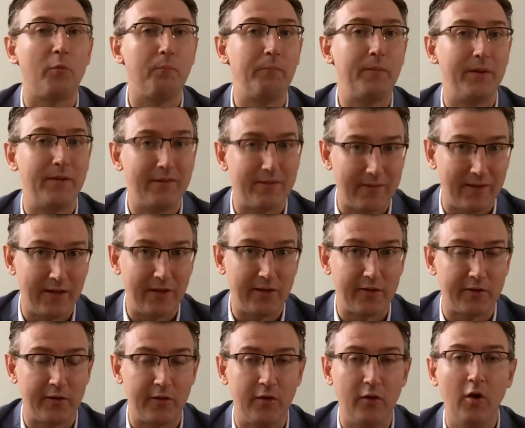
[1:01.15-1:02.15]

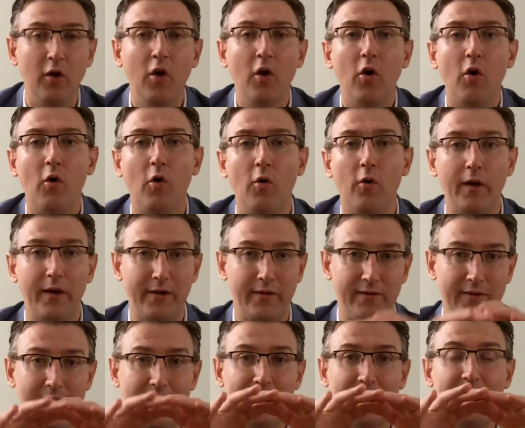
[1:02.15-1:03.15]
compensation or
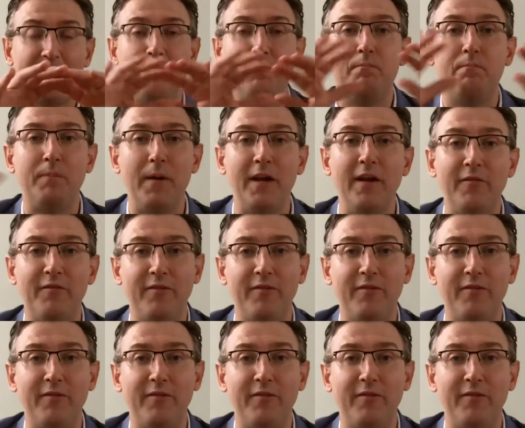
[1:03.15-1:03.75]
executive